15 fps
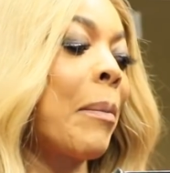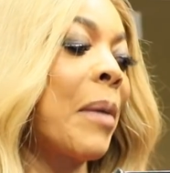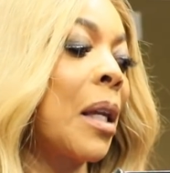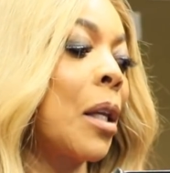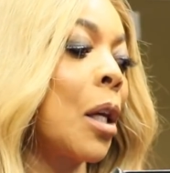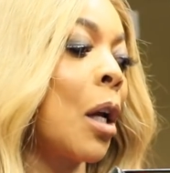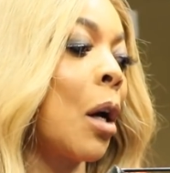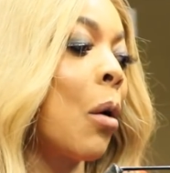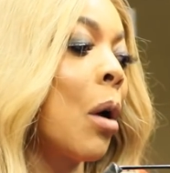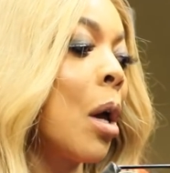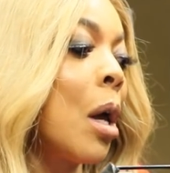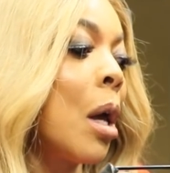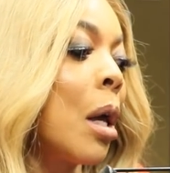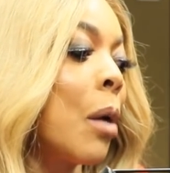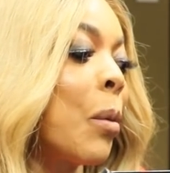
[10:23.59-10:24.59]
I mean,
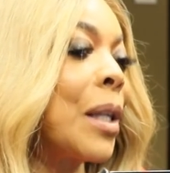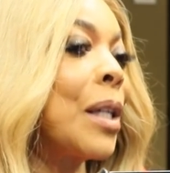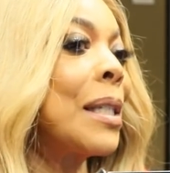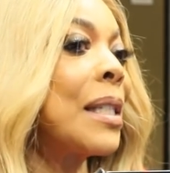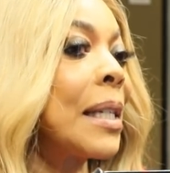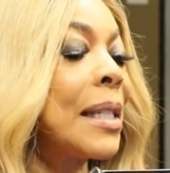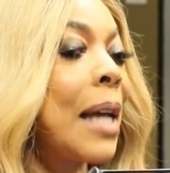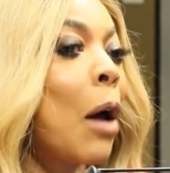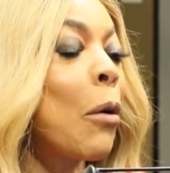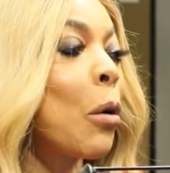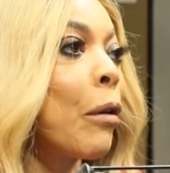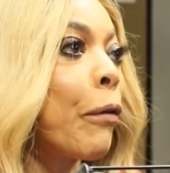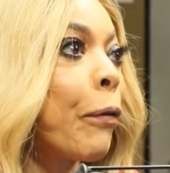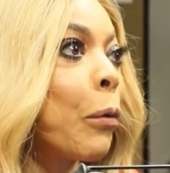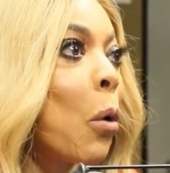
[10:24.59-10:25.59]
when you sit down on the